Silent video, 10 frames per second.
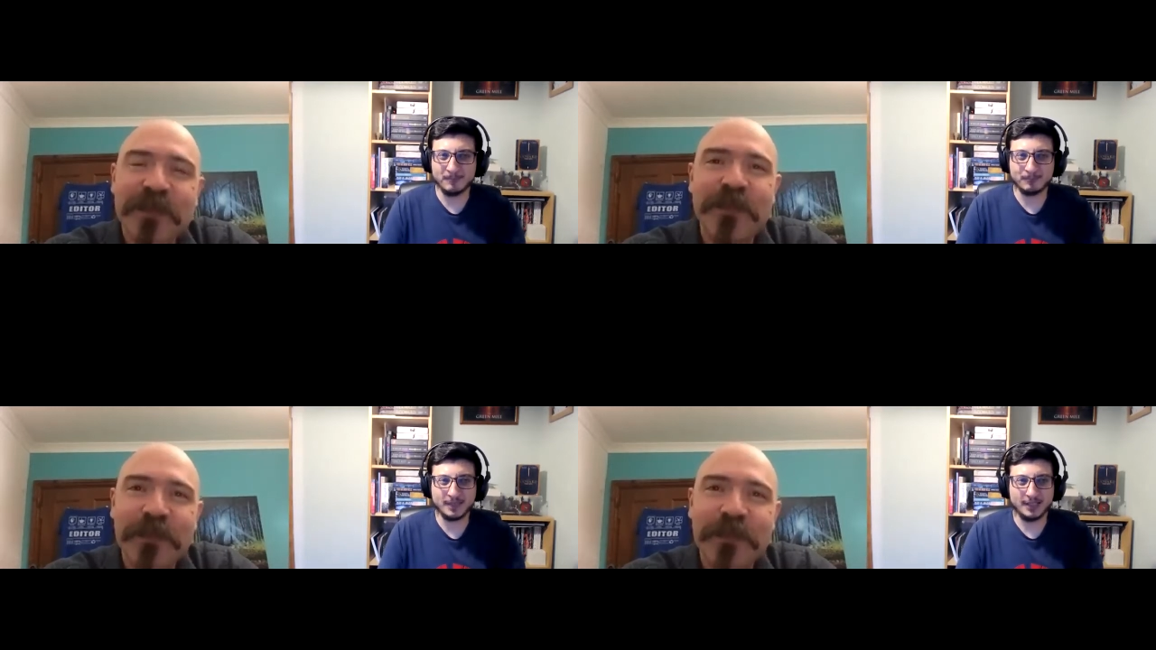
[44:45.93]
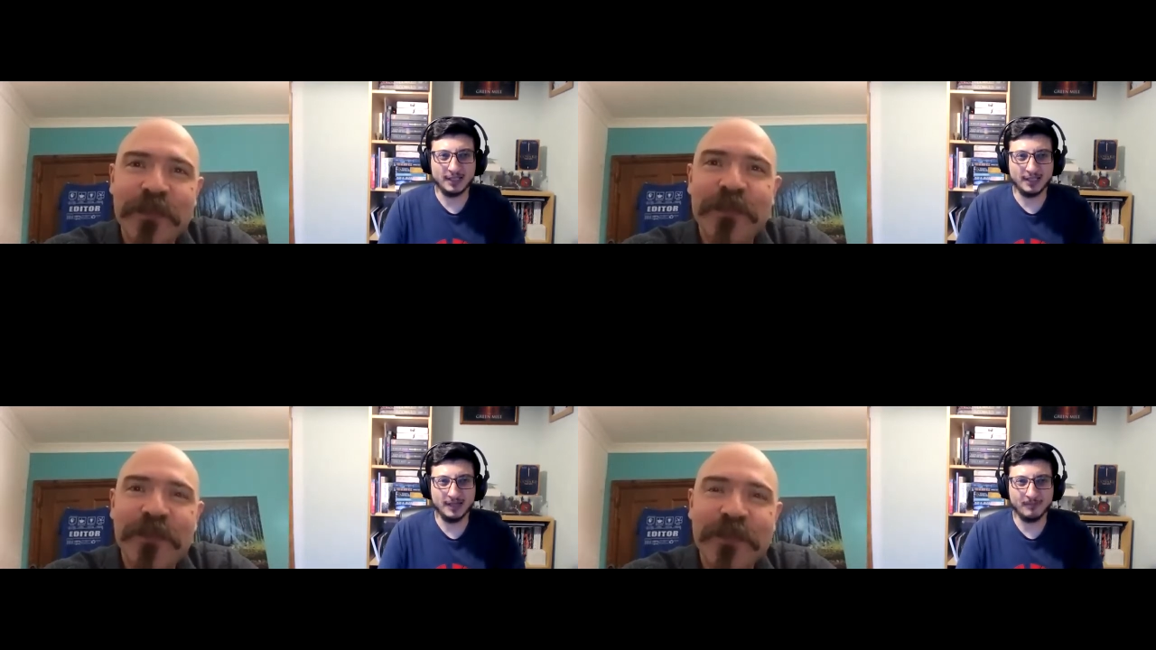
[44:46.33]
Speaker 1: Mm.
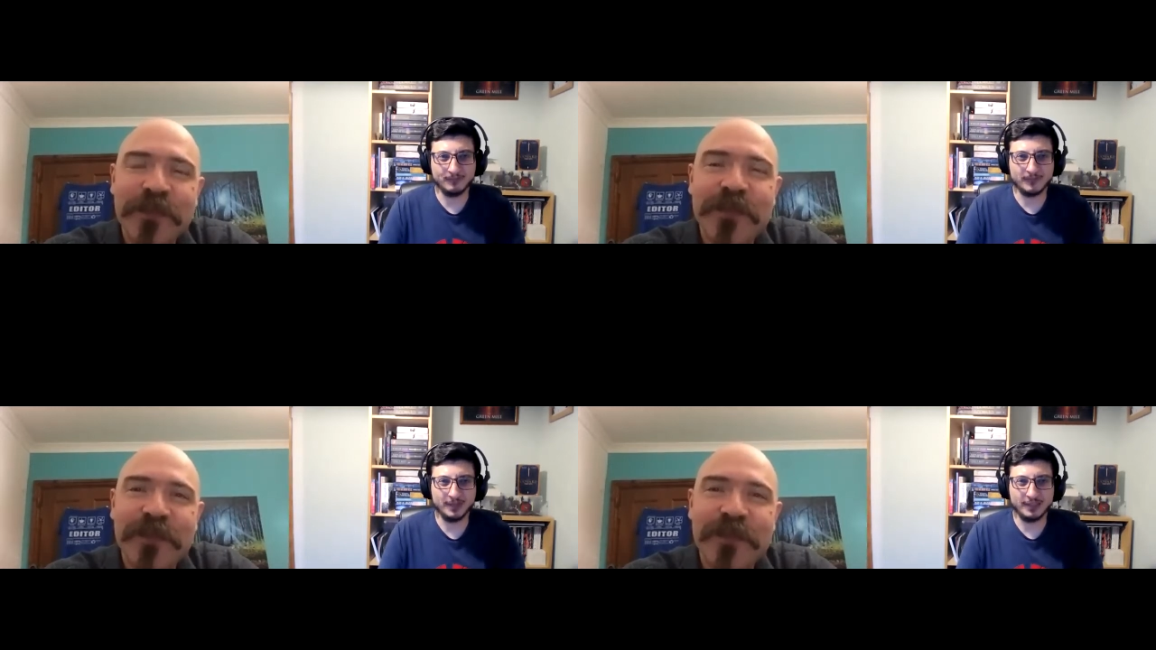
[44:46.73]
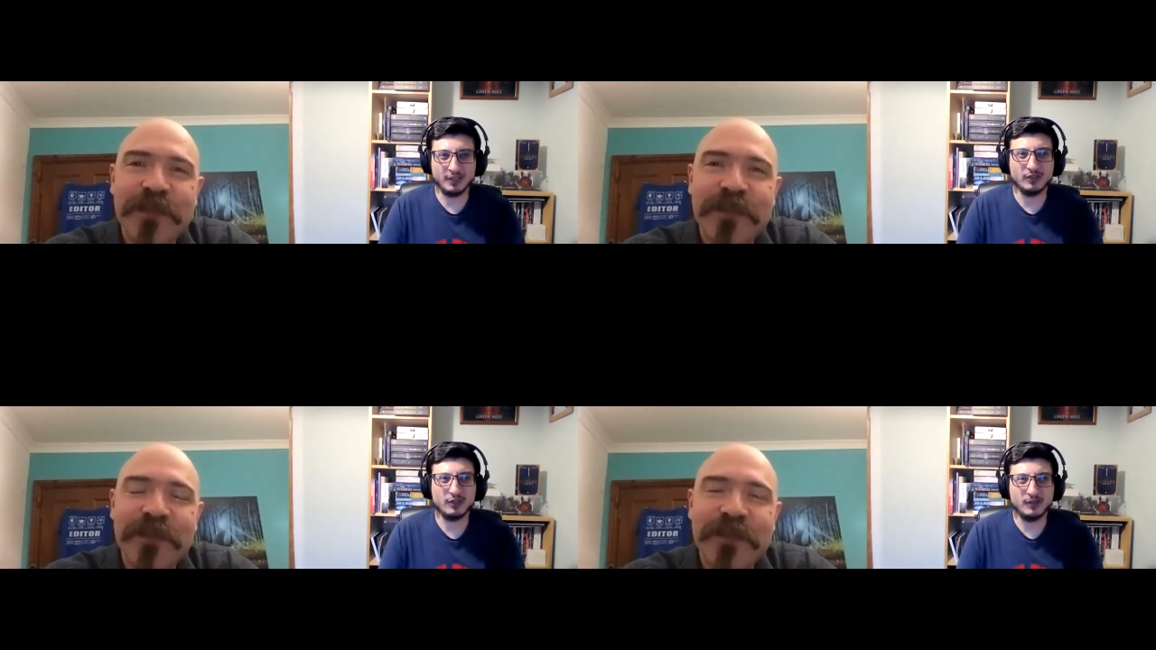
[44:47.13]
Um,
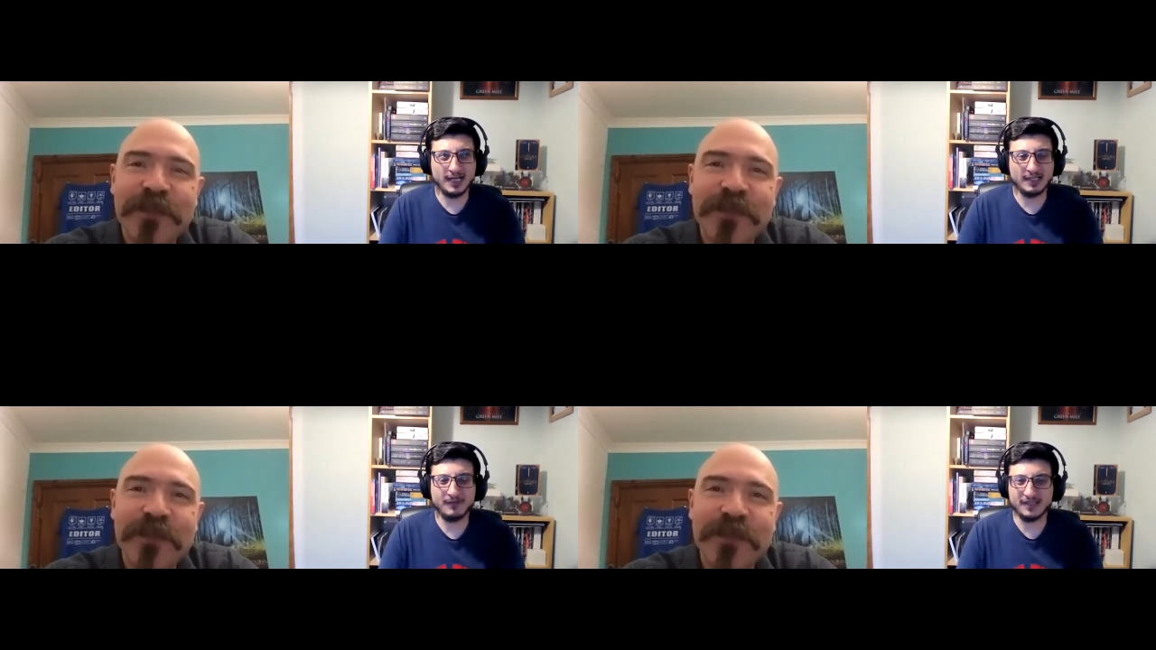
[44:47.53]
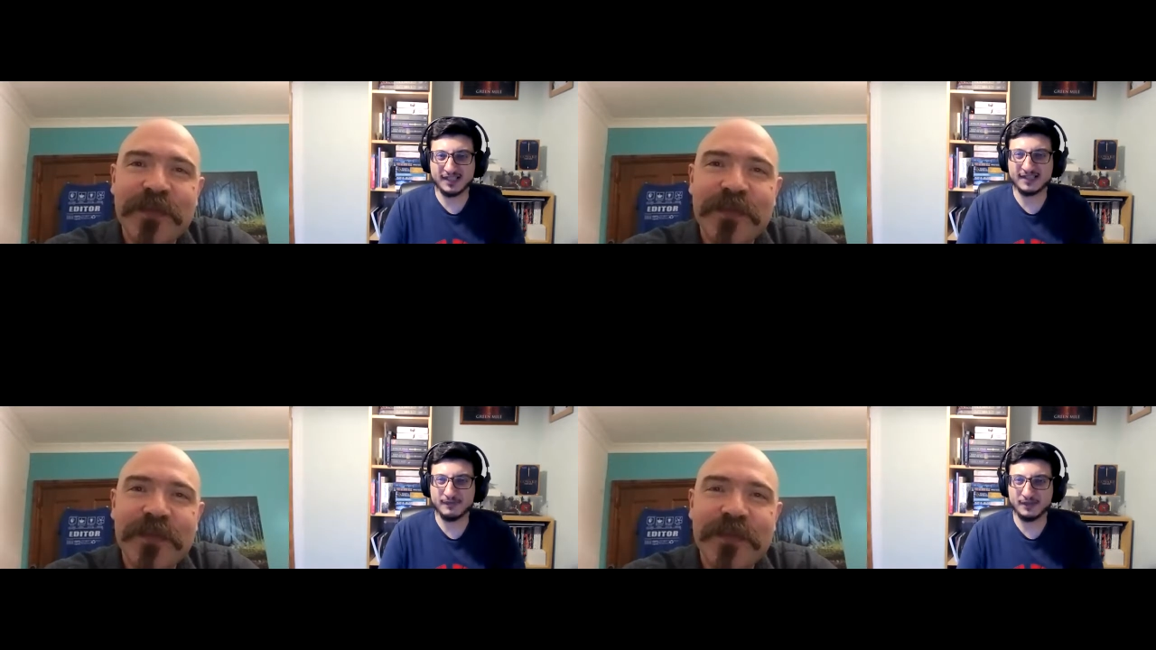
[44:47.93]
you tend if
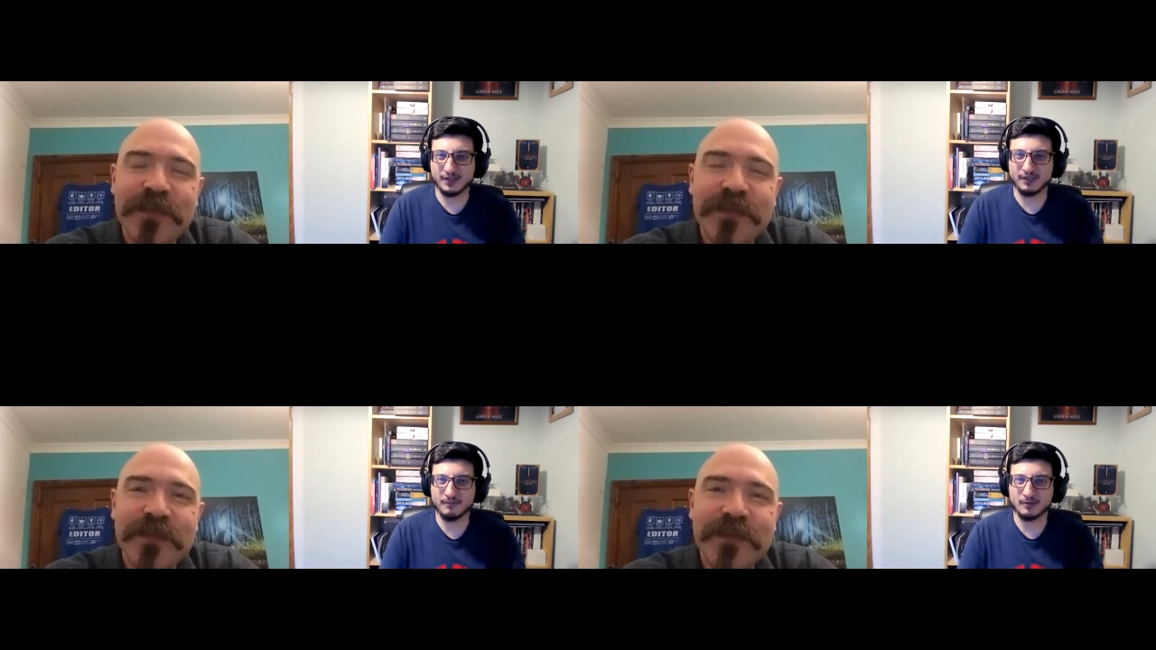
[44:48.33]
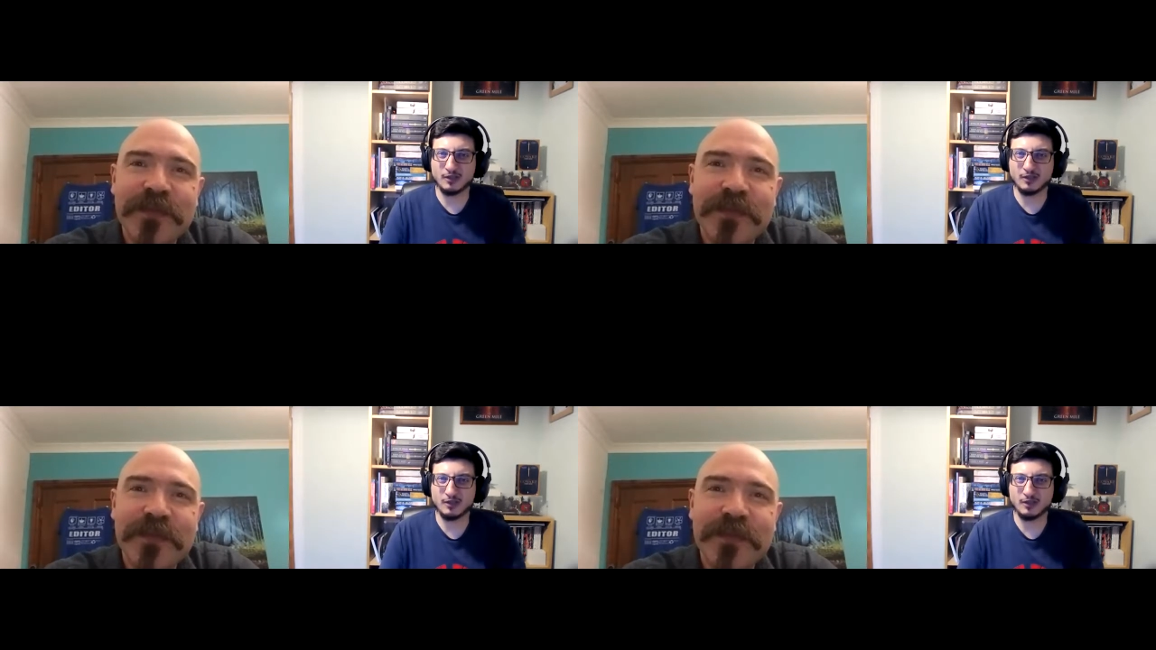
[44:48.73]
it's a, if it's a